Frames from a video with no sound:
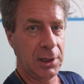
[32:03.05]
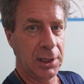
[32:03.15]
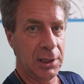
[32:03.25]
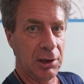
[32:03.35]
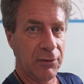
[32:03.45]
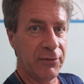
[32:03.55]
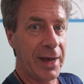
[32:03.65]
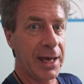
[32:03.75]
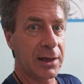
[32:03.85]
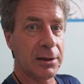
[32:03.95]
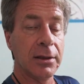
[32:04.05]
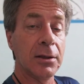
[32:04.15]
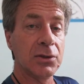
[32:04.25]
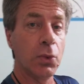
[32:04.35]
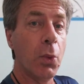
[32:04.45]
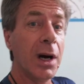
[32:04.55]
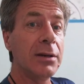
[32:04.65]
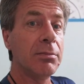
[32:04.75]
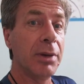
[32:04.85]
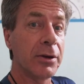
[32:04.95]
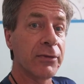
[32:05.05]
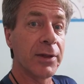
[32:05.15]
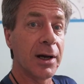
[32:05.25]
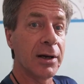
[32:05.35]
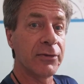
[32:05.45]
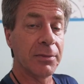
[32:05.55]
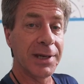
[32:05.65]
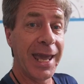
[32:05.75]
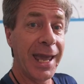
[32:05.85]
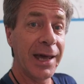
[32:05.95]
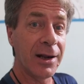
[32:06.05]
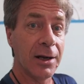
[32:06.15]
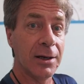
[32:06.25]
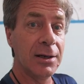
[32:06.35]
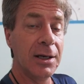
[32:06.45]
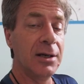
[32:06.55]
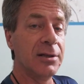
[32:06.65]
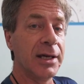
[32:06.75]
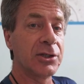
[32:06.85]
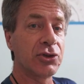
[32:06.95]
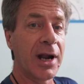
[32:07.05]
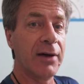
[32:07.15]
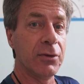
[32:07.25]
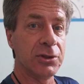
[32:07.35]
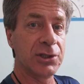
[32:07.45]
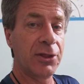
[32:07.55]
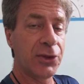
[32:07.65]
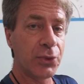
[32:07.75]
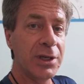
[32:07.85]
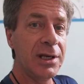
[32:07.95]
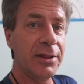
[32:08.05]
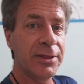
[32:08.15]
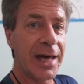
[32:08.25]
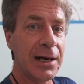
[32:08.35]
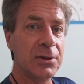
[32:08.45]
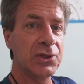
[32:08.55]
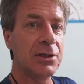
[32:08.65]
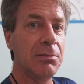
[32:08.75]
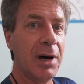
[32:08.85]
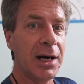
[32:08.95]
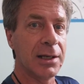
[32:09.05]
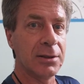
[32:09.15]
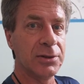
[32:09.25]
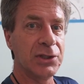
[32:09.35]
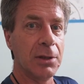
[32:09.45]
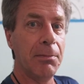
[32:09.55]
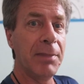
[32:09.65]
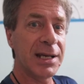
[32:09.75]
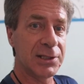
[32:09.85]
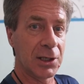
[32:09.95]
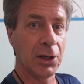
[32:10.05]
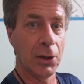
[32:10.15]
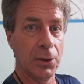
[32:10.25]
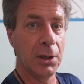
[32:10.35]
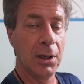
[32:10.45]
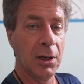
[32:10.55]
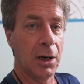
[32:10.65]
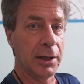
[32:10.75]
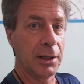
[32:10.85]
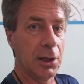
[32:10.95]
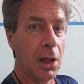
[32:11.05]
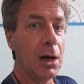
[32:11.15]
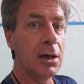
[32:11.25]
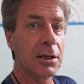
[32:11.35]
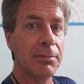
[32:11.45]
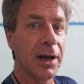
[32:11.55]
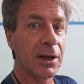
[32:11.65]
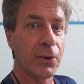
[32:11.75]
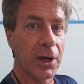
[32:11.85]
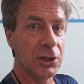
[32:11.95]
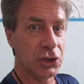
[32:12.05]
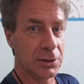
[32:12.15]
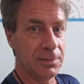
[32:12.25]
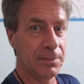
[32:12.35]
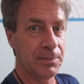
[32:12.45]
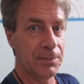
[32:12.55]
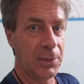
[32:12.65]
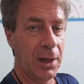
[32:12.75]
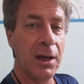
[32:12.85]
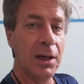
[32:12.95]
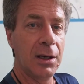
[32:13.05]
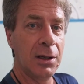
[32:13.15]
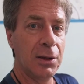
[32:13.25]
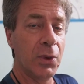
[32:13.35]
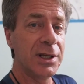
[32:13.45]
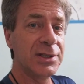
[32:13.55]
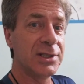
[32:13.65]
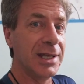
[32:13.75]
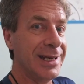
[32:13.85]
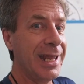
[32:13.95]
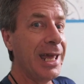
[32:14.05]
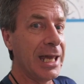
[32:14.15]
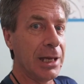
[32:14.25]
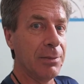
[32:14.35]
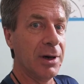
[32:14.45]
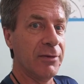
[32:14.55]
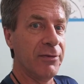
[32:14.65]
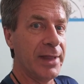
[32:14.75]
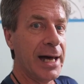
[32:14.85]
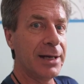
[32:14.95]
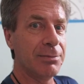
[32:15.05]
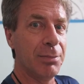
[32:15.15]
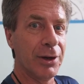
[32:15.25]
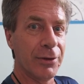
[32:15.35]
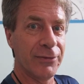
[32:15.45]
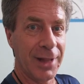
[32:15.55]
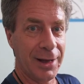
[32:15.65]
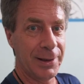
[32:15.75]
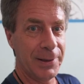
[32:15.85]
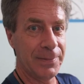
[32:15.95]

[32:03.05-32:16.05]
In fact, there's one butterfly from Canada that travels 3,000 miles to Mexico on a long migration. What is the name of that butterfly?